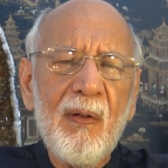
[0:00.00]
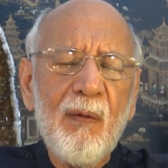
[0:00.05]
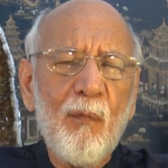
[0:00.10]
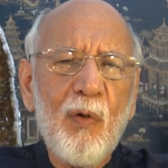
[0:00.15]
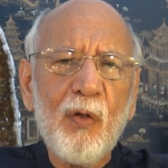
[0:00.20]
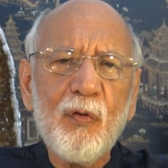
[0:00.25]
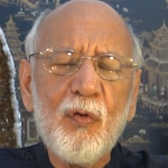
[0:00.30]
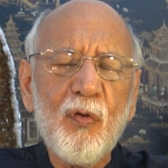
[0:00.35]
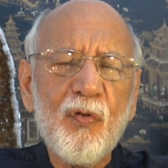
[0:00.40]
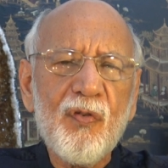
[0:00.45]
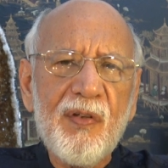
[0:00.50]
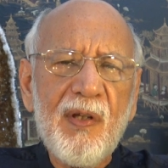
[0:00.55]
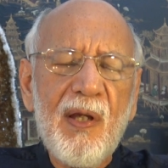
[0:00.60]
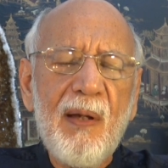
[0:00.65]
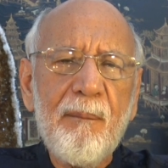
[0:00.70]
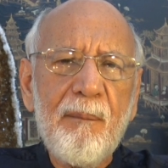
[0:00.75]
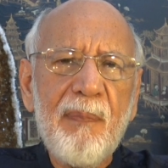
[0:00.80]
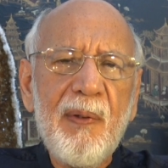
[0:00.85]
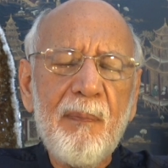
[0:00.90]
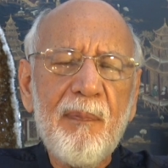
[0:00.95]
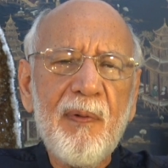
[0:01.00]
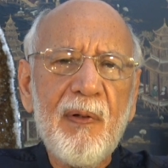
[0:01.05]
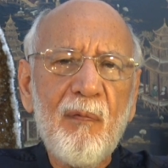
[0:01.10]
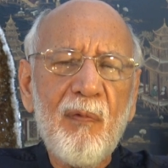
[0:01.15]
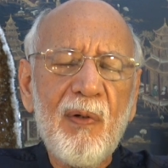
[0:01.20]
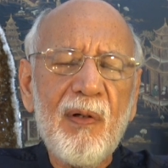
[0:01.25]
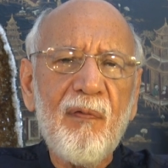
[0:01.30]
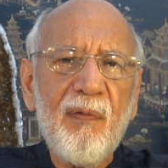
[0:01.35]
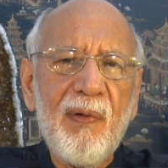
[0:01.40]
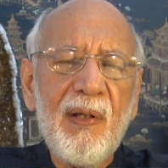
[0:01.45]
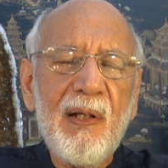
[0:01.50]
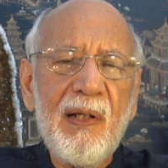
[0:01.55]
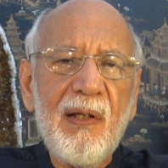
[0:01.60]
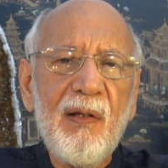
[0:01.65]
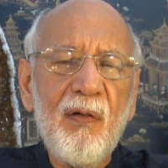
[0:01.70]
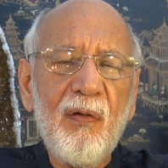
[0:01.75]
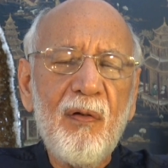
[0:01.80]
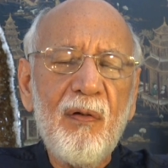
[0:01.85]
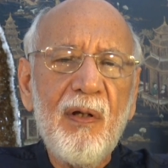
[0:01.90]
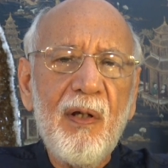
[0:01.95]
What you say, people will
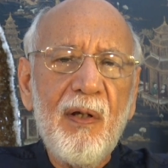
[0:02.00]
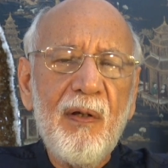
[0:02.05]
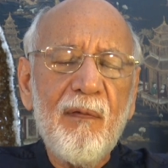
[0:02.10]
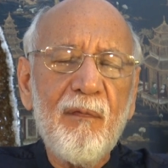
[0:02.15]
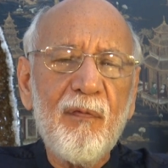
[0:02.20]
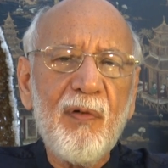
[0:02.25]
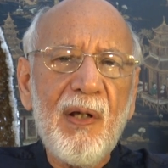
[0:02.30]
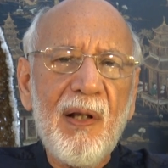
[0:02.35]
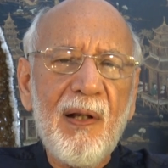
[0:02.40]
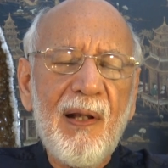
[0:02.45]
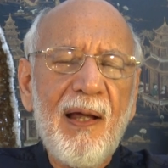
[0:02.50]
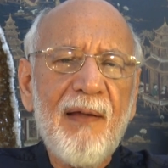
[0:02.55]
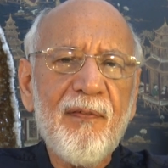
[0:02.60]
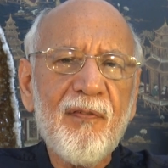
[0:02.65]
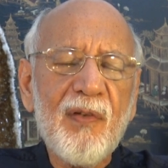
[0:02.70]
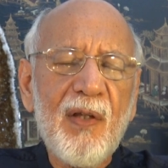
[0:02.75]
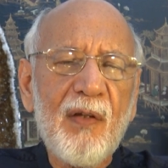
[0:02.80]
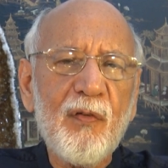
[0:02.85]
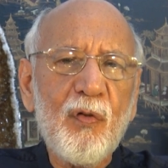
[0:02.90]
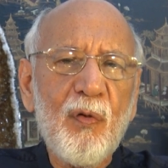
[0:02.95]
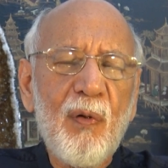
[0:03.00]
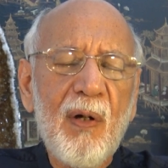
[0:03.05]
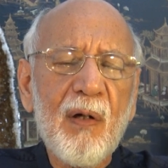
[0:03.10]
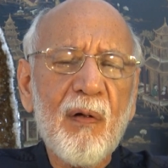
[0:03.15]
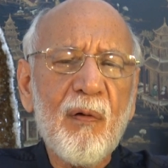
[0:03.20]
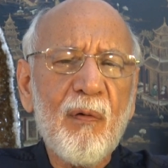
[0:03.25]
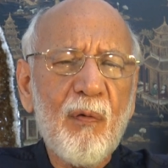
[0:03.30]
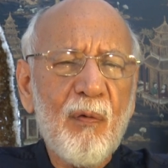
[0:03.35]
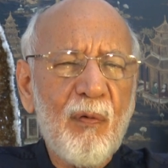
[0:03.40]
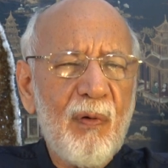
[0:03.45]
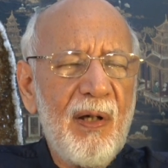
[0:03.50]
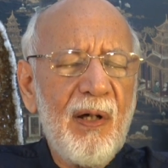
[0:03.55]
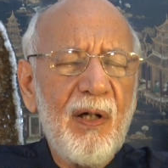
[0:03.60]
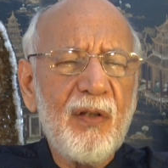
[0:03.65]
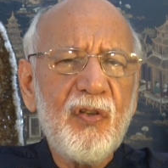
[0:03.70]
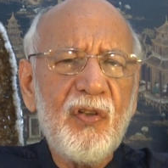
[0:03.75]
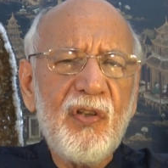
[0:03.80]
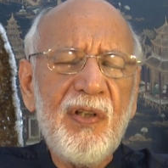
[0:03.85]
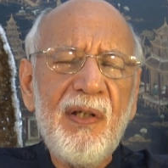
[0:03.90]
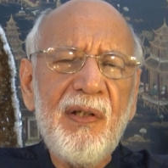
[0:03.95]
really realize that you are a
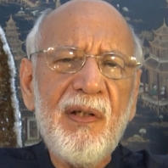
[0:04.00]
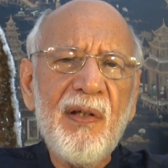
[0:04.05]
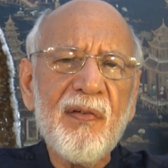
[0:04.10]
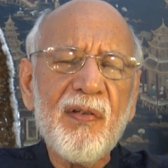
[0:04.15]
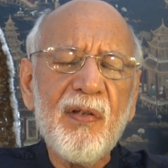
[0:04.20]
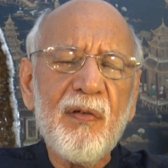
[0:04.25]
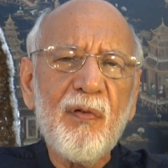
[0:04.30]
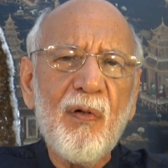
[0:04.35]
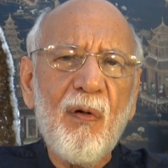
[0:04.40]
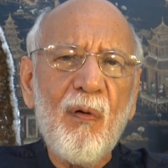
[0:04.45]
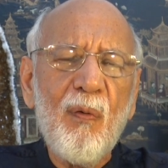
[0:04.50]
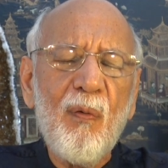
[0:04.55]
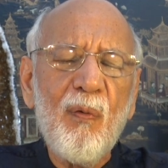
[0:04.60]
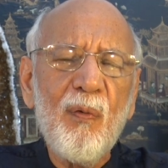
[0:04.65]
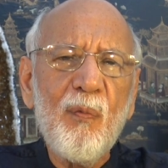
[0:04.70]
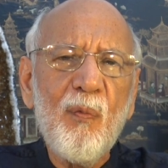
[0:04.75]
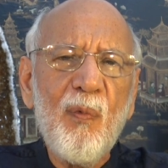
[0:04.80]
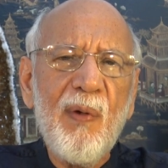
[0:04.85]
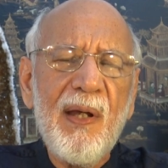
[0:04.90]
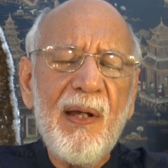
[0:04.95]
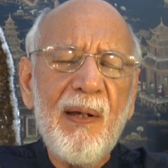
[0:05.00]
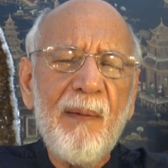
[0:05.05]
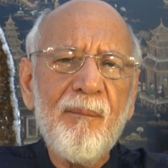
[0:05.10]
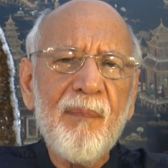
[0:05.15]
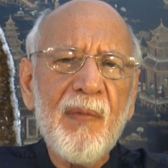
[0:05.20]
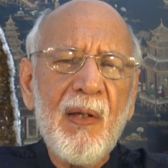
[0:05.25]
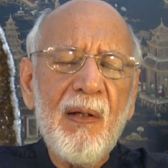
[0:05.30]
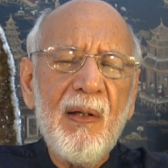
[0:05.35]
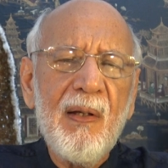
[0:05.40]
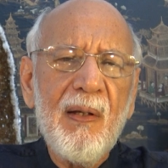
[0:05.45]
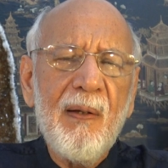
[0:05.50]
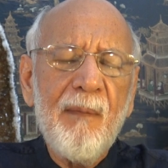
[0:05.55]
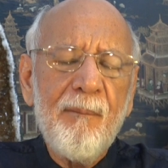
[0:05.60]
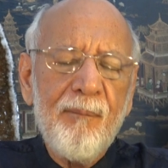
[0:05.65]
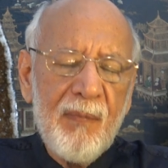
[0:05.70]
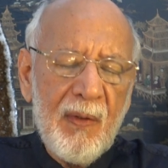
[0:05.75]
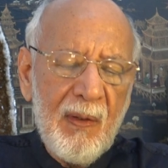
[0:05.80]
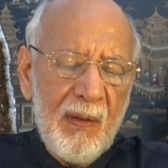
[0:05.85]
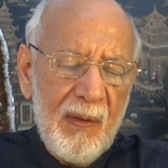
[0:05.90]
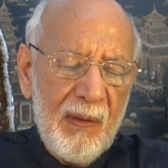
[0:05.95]
genius in your own way.
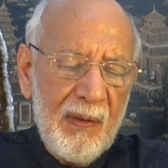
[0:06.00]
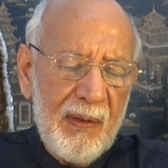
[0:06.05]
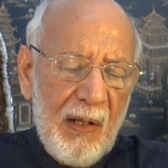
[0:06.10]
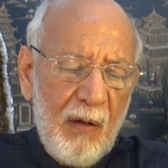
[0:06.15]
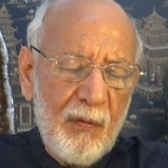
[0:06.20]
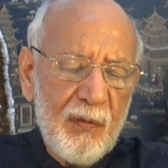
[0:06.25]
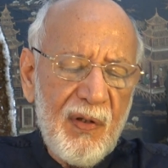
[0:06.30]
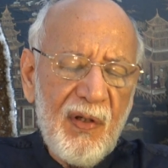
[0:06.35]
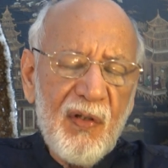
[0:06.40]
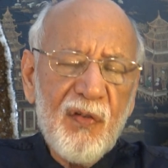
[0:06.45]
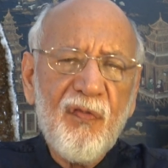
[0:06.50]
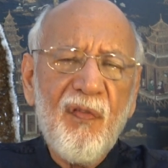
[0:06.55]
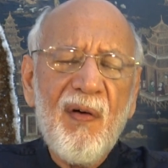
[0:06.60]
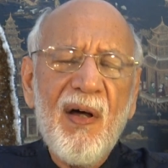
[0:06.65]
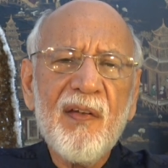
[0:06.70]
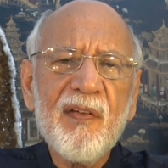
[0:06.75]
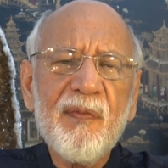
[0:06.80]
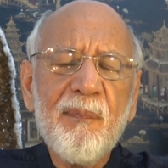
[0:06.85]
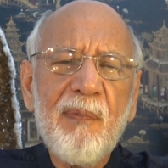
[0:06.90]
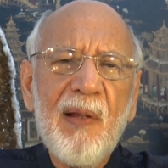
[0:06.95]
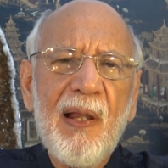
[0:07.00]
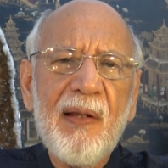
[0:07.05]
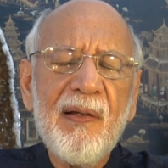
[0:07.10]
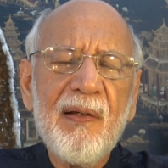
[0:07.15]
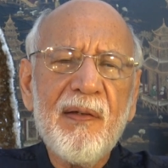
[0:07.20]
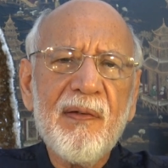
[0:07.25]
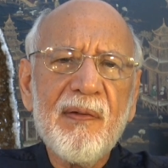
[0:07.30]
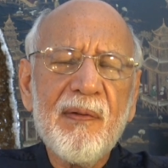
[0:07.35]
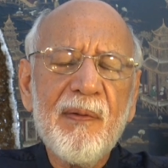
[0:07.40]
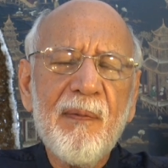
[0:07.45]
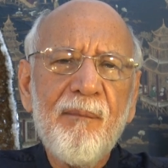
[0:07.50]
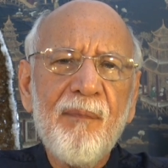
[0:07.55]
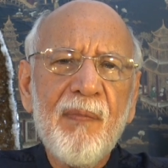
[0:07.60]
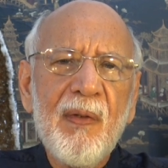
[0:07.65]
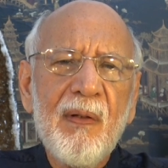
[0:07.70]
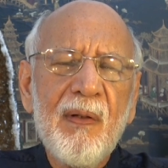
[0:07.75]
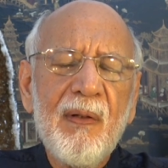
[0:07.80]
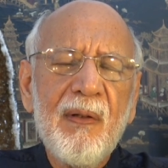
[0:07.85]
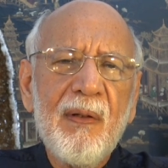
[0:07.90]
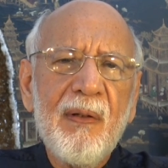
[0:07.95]
Now, these fast planets
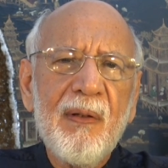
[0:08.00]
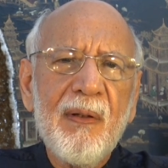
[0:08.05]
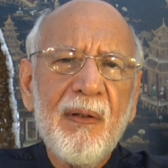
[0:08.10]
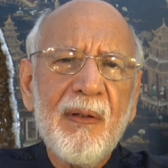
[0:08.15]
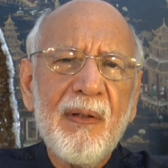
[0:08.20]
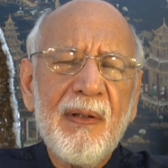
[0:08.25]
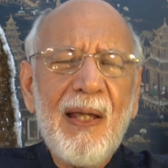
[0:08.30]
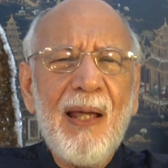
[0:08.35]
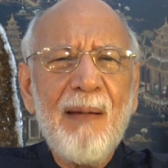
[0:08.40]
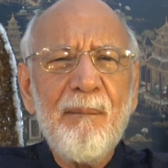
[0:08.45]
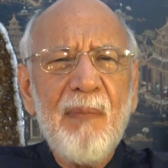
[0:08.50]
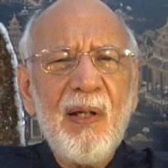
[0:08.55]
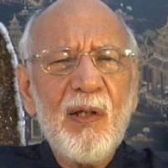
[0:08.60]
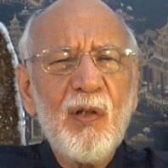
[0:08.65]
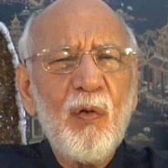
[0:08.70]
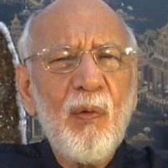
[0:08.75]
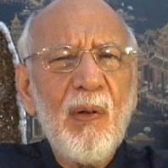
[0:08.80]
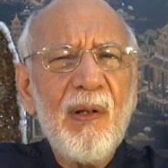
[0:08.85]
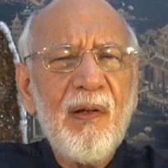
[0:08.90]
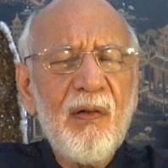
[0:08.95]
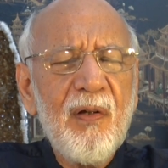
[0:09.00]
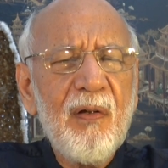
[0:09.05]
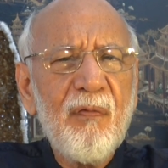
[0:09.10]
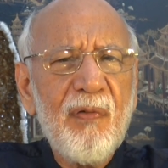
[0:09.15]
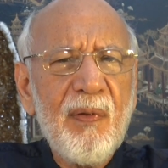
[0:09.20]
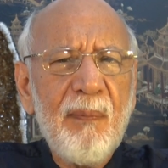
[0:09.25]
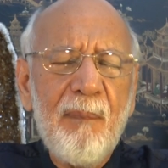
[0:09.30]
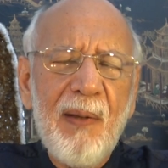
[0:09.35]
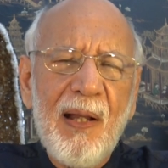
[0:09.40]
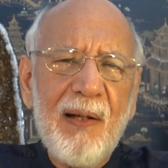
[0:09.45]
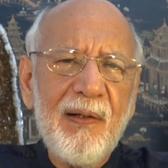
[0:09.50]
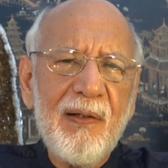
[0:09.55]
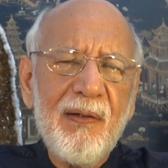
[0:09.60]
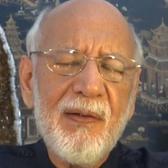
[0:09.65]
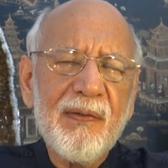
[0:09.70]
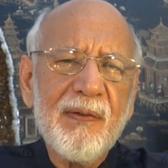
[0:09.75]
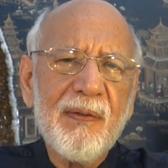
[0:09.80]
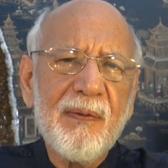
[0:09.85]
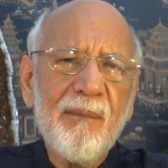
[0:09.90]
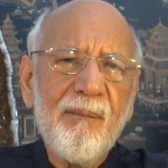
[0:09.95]
can make you a little
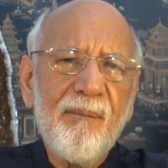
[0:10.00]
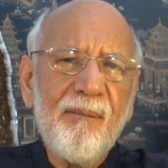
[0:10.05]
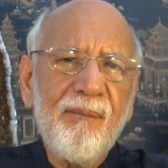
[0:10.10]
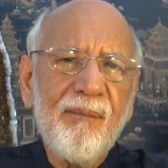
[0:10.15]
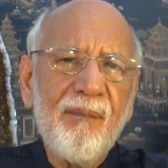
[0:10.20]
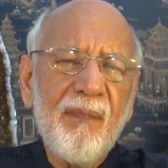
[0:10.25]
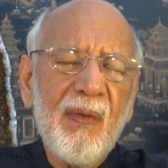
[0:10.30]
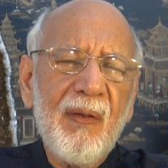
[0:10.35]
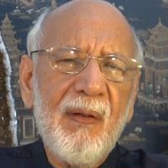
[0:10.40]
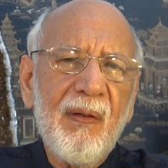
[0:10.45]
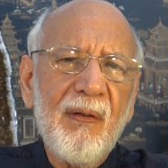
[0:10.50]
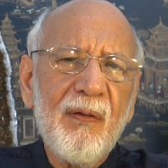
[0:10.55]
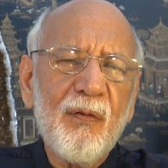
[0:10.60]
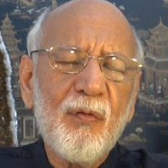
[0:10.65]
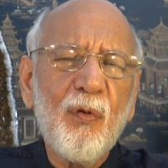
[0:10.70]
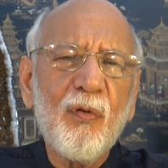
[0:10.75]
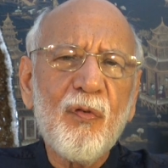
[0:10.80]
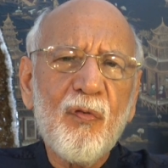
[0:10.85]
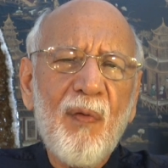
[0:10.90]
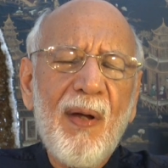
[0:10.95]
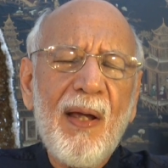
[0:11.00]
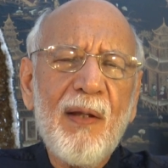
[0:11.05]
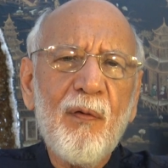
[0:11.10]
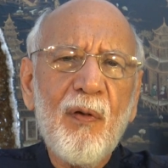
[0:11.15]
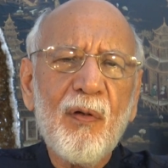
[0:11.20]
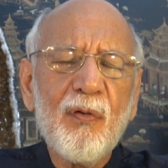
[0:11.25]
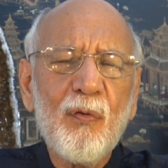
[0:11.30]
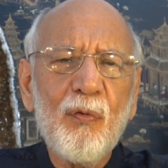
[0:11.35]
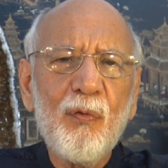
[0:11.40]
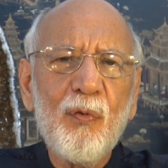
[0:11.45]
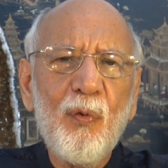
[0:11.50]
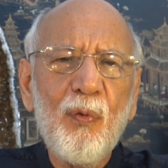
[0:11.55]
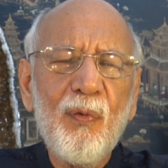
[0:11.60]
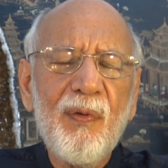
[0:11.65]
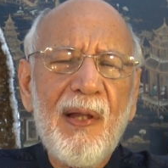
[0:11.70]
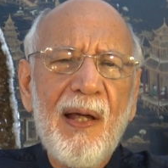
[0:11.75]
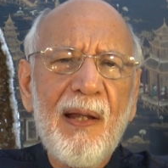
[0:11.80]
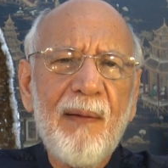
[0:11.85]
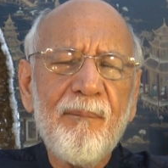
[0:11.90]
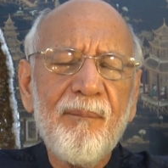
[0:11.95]
rebellious. So try not to do
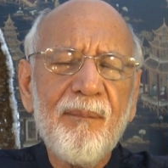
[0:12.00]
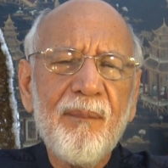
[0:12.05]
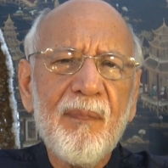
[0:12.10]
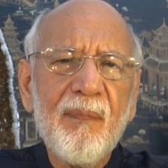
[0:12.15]
that.